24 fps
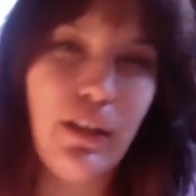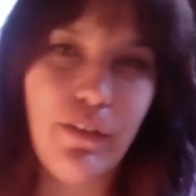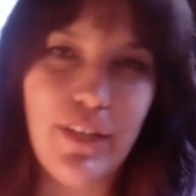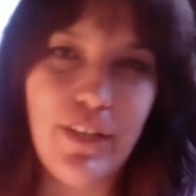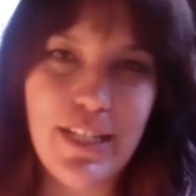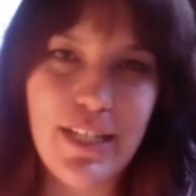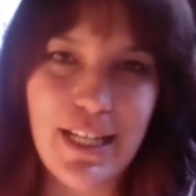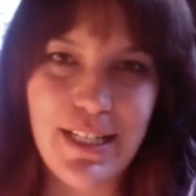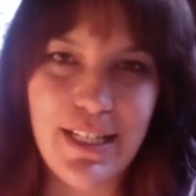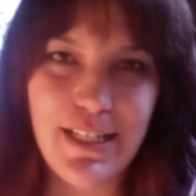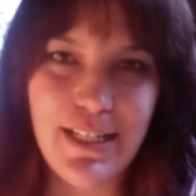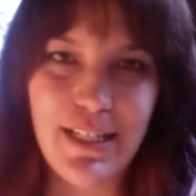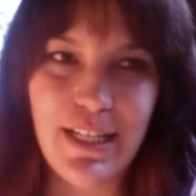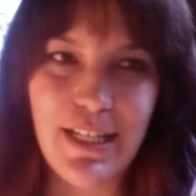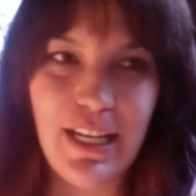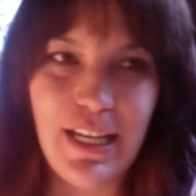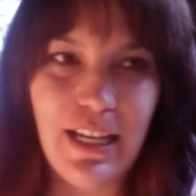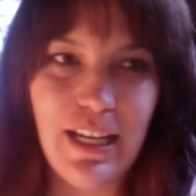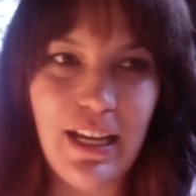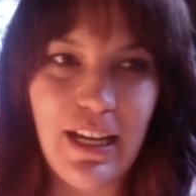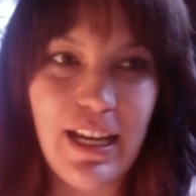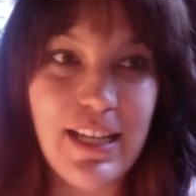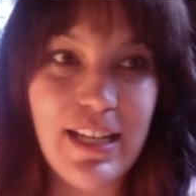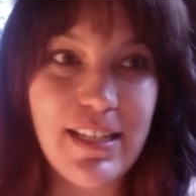of a
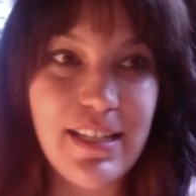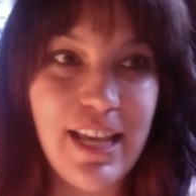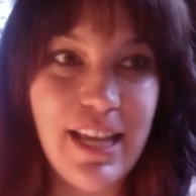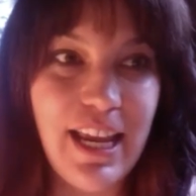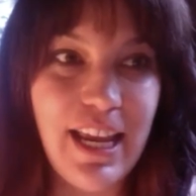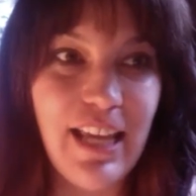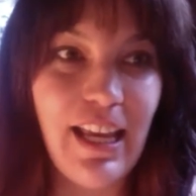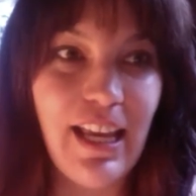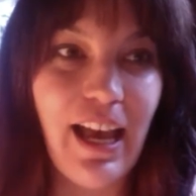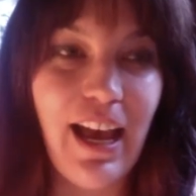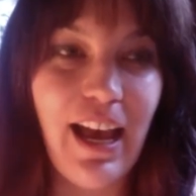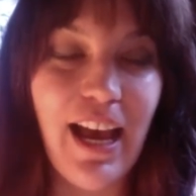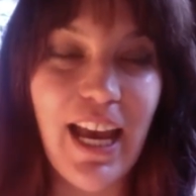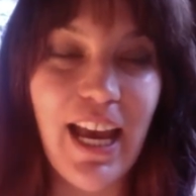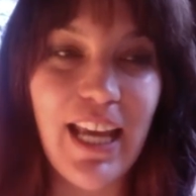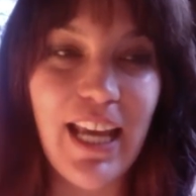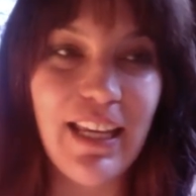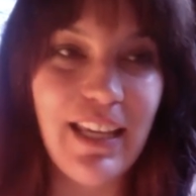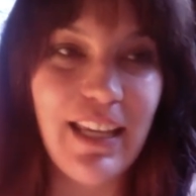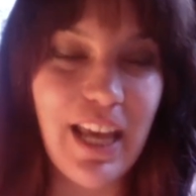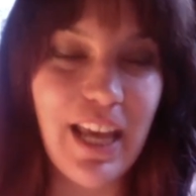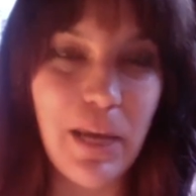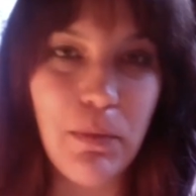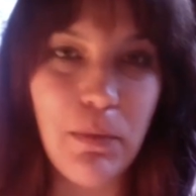destiny. It's saying, I
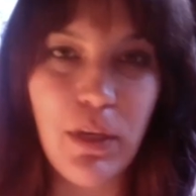came